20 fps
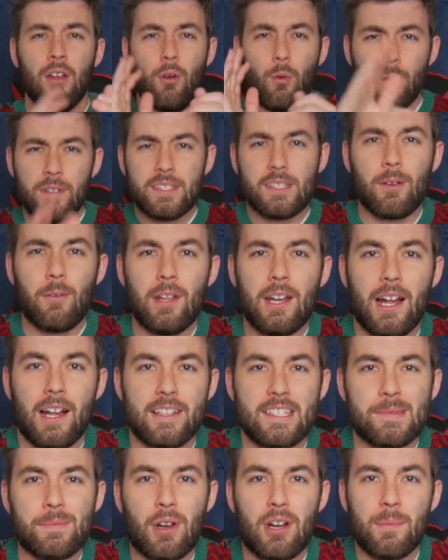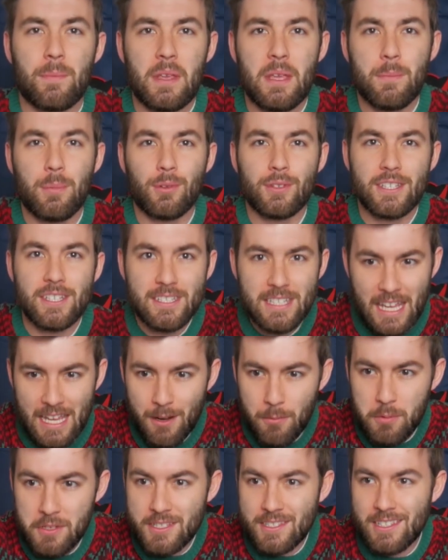What's going on, smart people?
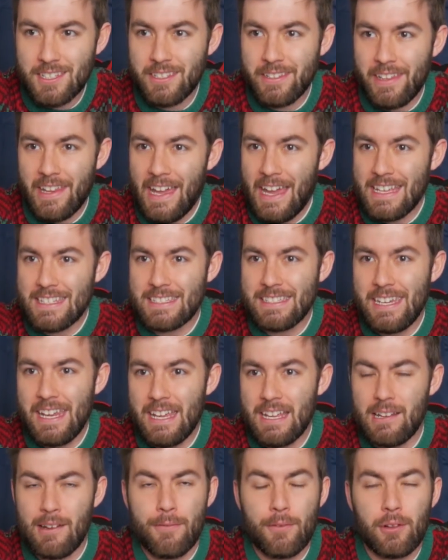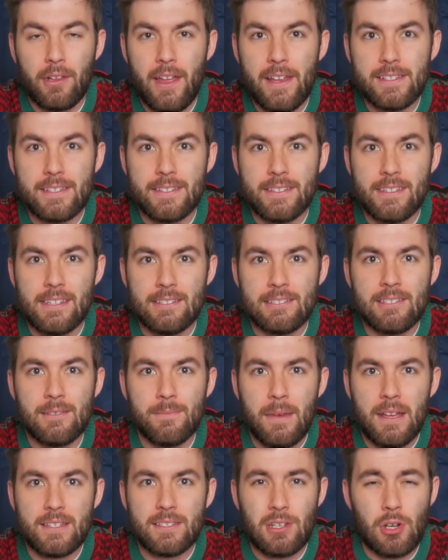Today was the last day of classes this
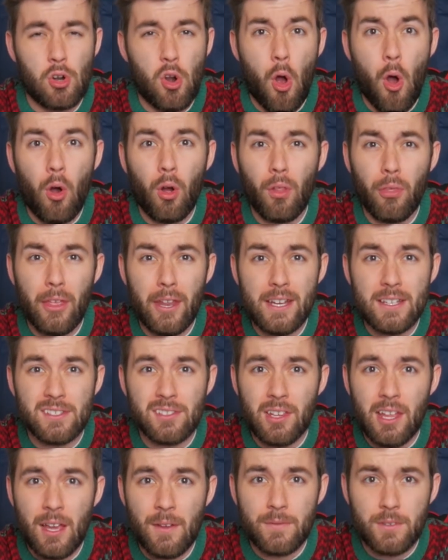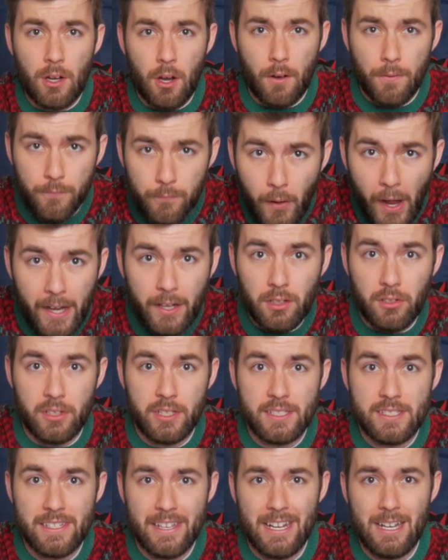semester. All that is left are final
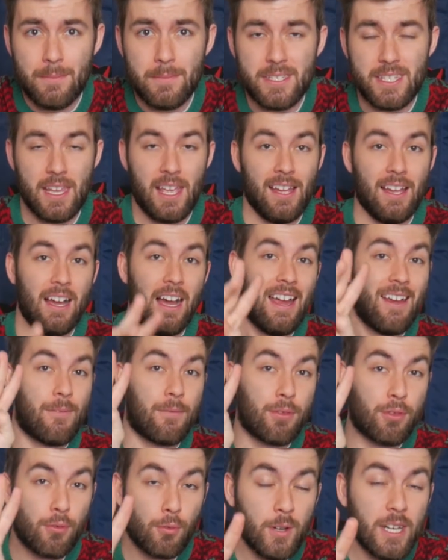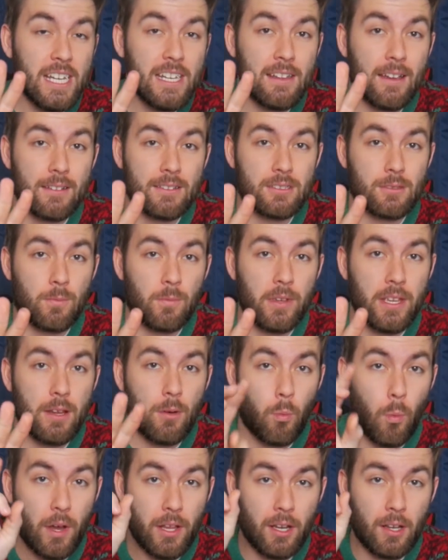exams. I have three next week
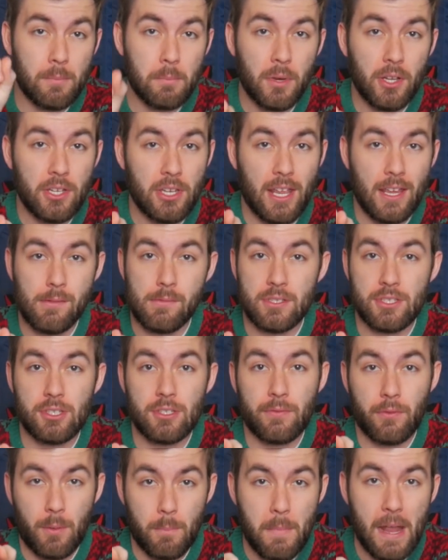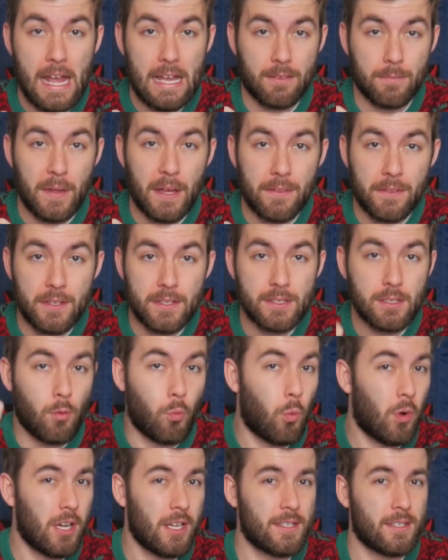one on Monday, which is for math methods,
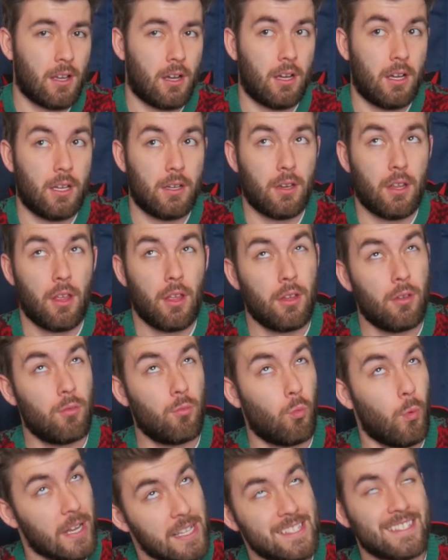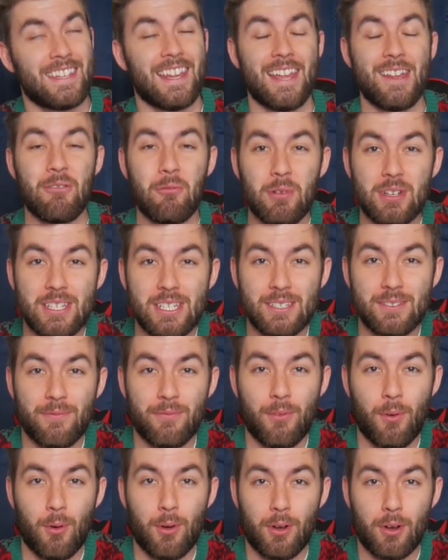one is on Wednesday, which is
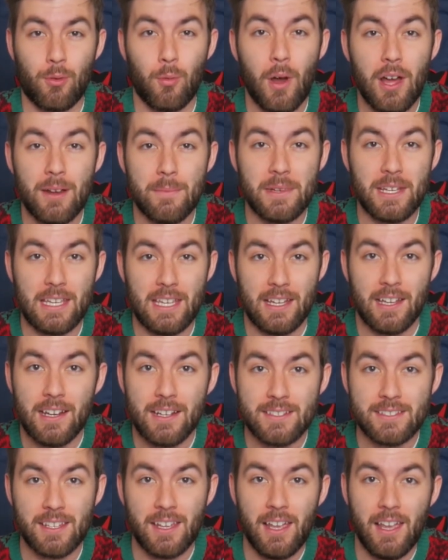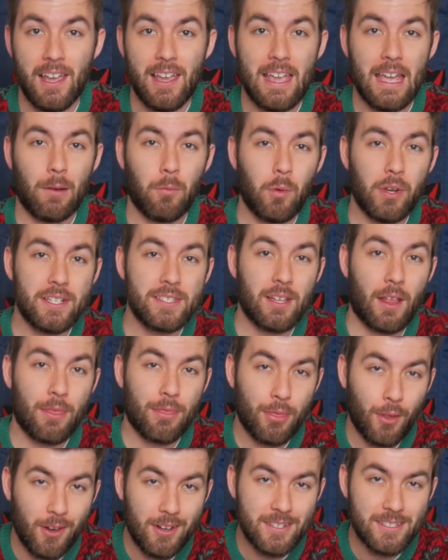for quantum mechanics, and one is on
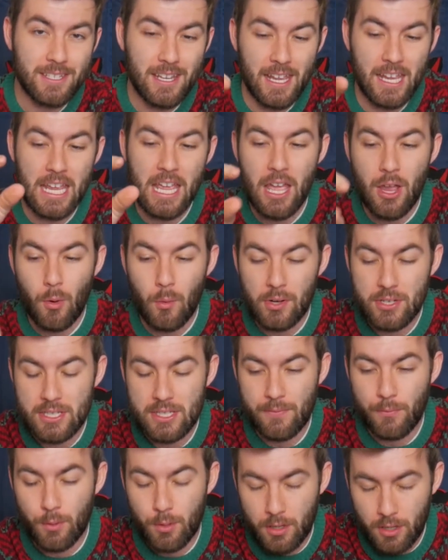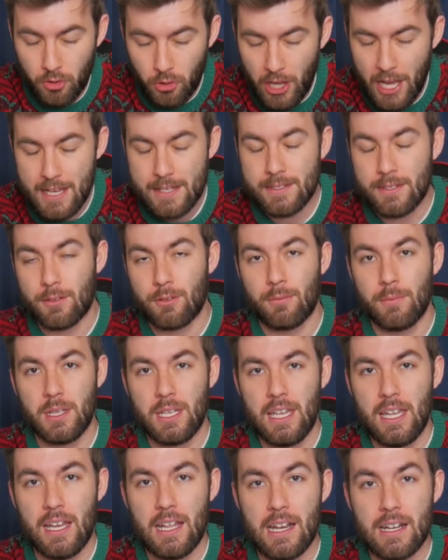Thursday, which is for classical
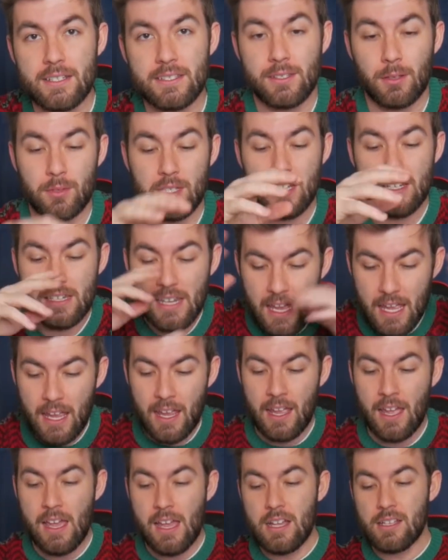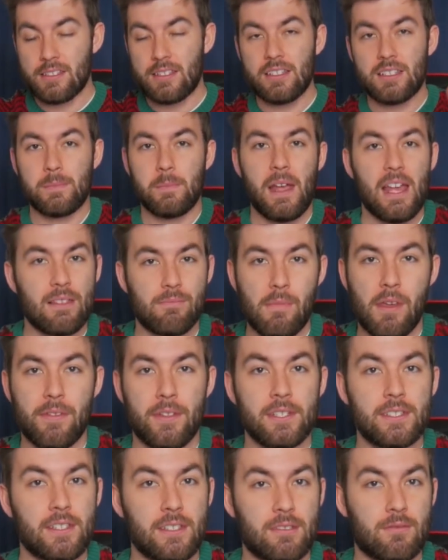mechanics. So today, since math
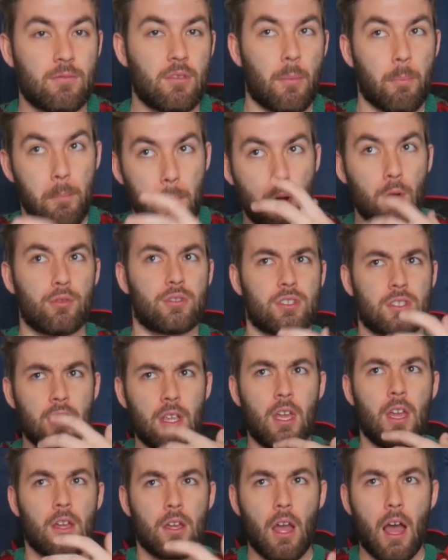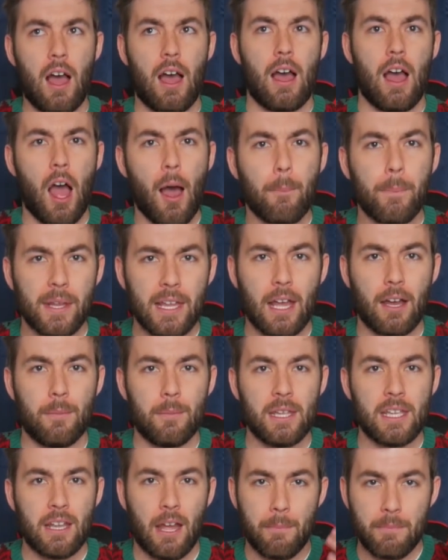methods is the most uh,
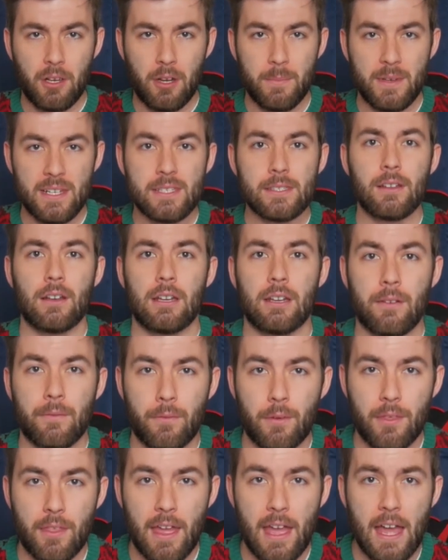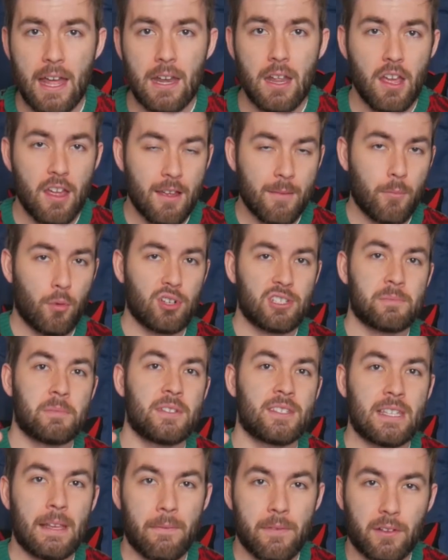upcoming, I'm going to be studying for that. More
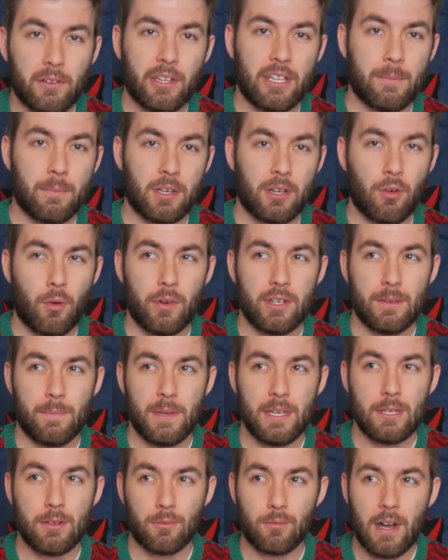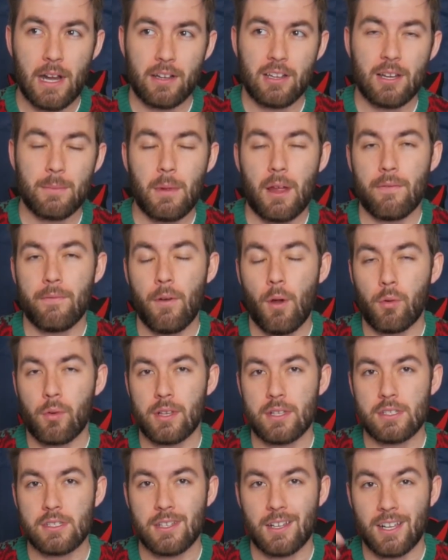specifically, I'm going to be directing my
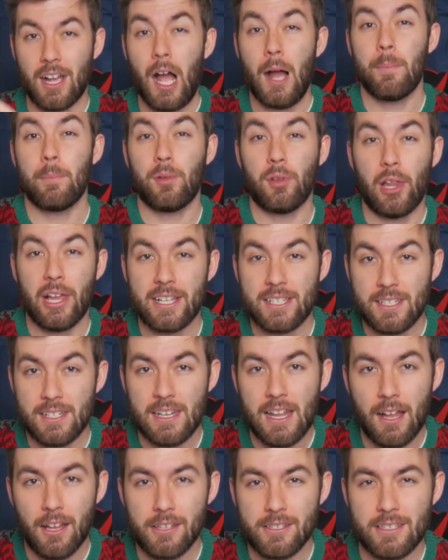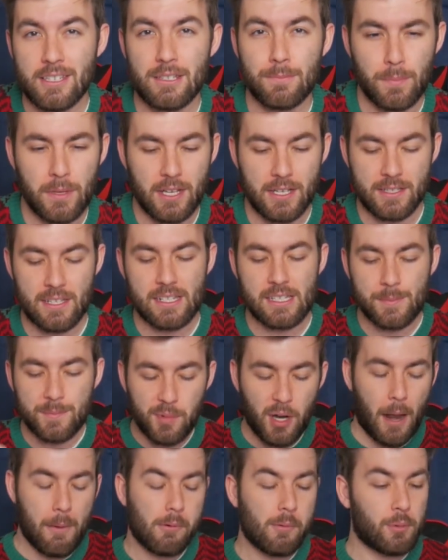focus to complex analysis because that's
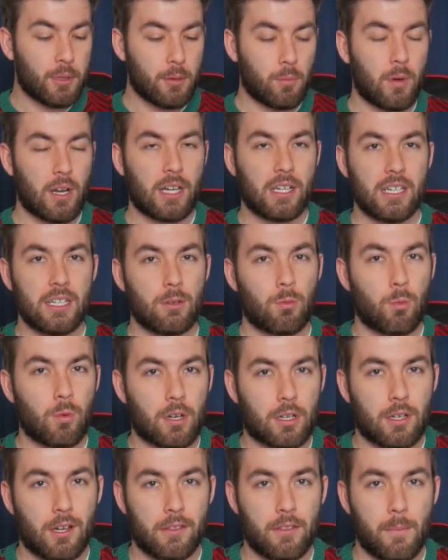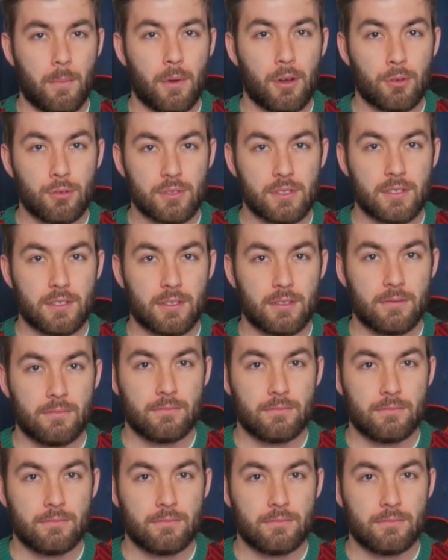probably what I need to work on the most.